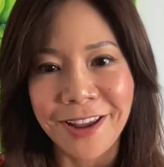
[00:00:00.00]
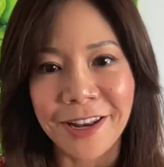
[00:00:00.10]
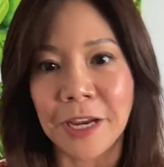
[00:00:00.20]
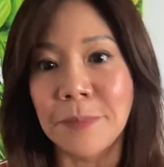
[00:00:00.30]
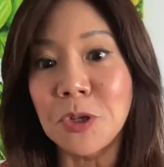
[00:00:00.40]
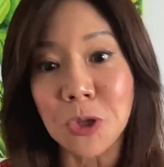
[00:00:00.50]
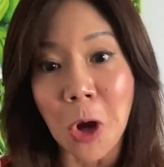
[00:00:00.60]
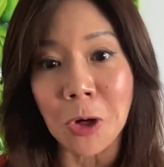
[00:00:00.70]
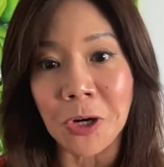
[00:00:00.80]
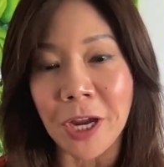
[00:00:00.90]
Like I'm
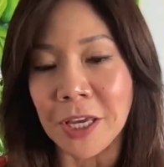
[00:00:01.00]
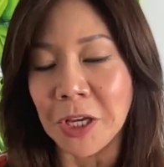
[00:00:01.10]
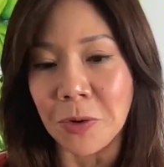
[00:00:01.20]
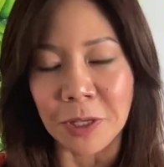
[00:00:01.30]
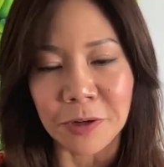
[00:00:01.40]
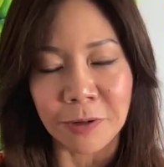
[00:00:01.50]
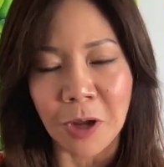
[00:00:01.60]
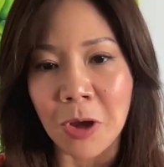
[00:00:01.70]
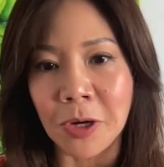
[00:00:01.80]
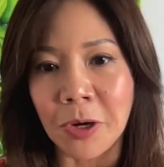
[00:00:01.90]
stronger, I can go a little
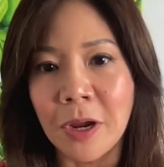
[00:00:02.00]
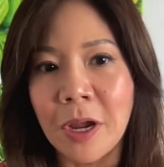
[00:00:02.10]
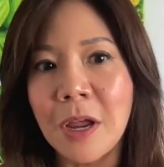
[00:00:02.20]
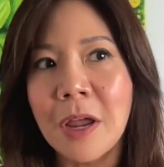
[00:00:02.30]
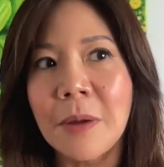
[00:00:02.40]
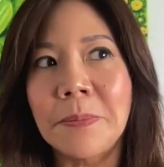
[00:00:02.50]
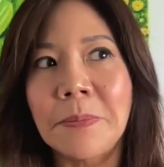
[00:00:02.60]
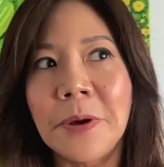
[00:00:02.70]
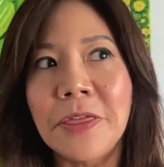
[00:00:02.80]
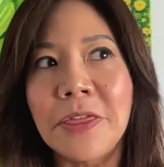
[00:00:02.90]
longer."
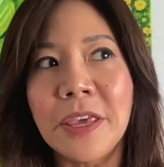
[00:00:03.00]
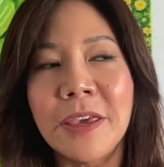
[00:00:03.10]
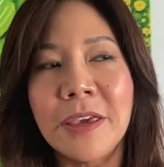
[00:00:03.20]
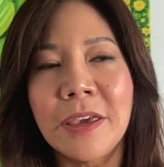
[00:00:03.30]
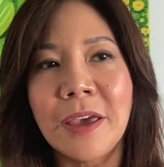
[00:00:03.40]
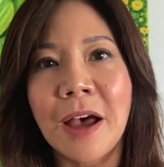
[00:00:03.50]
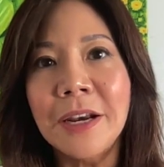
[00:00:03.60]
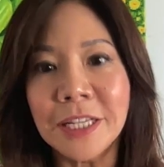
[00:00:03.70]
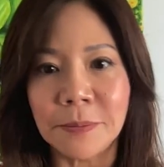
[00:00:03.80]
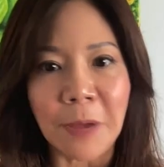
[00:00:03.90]
But the
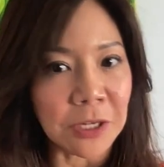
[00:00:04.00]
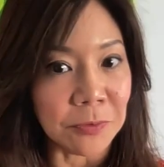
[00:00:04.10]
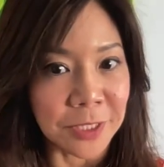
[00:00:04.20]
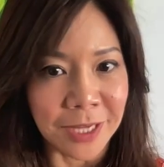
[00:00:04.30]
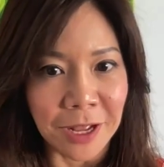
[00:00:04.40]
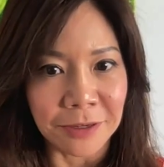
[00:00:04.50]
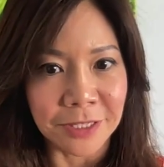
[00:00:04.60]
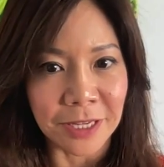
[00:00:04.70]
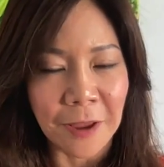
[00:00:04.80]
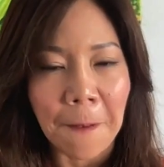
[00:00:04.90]
unexpected
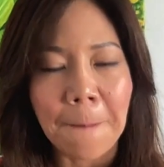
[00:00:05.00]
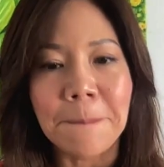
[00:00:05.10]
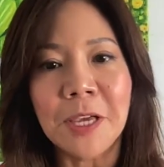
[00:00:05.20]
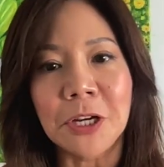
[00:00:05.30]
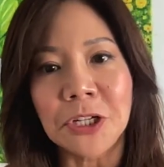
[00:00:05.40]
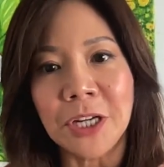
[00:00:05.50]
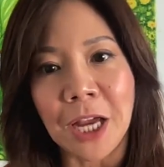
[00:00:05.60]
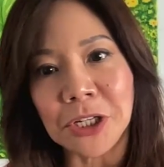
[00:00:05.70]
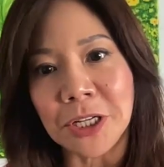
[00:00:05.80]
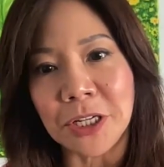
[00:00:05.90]
result, because she
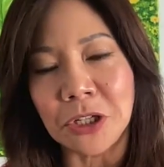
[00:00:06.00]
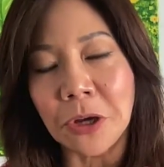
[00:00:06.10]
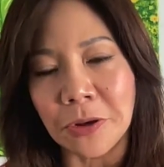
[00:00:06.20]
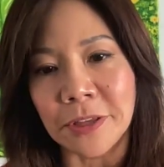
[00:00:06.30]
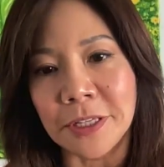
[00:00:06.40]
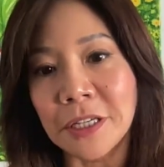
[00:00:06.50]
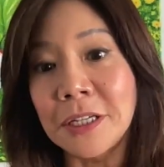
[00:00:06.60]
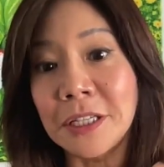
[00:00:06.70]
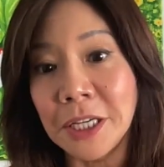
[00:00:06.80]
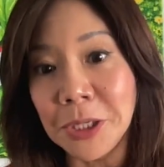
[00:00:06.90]
actually took this
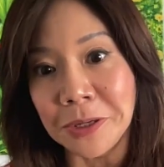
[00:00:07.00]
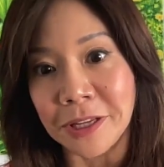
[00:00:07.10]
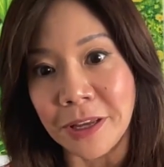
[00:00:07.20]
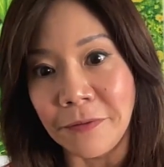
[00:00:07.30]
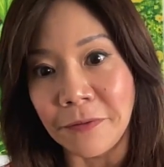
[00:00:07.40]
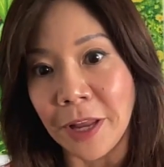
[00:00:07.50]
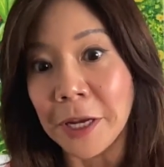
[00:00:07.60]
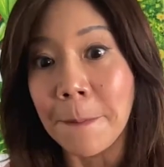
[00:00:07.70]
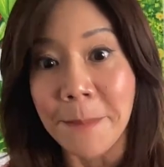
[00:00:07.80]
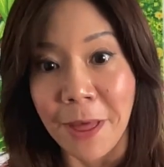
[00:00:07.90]
continually for
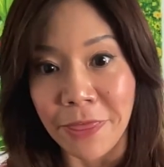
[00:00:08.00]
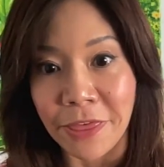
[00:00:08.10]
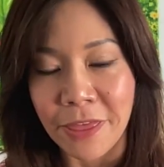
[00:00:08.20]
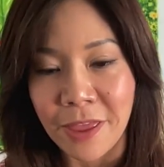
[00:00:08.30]
like a month,